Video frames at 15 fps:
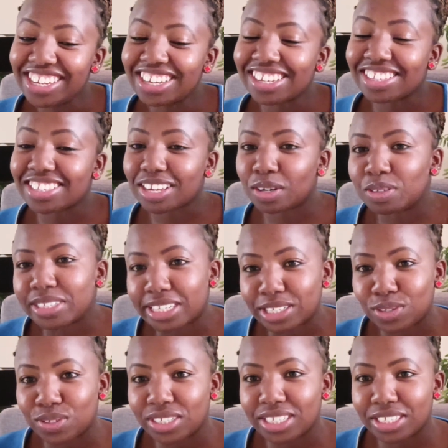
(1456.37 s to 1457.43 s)
It's
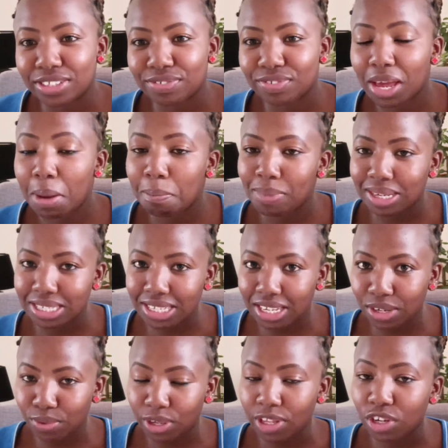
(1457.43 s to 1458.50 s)
counterintuitive, but
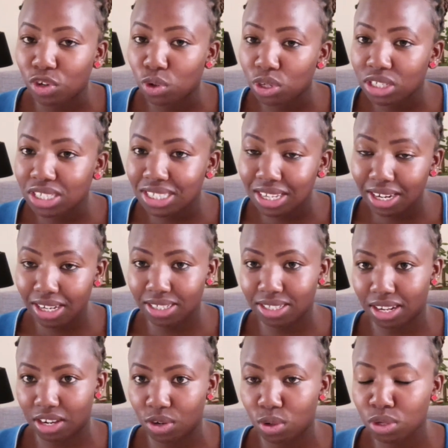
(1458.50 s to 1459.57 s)
anyway, don't
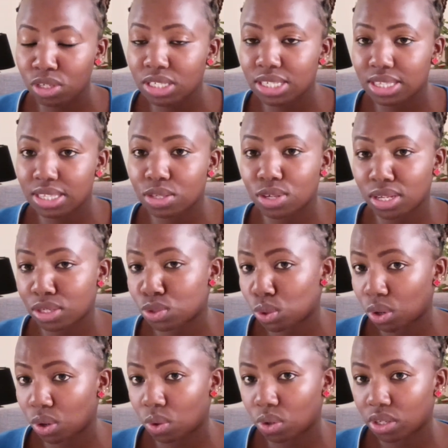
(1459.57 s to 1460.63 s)
stay too
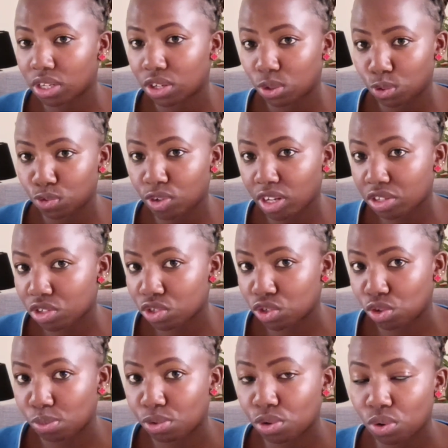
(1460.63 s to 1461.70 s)
long in your first
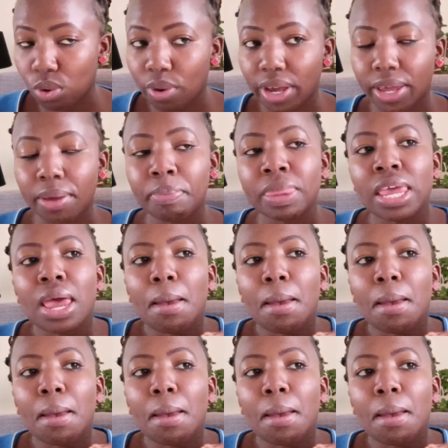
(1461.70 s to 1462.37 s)
job. You know why?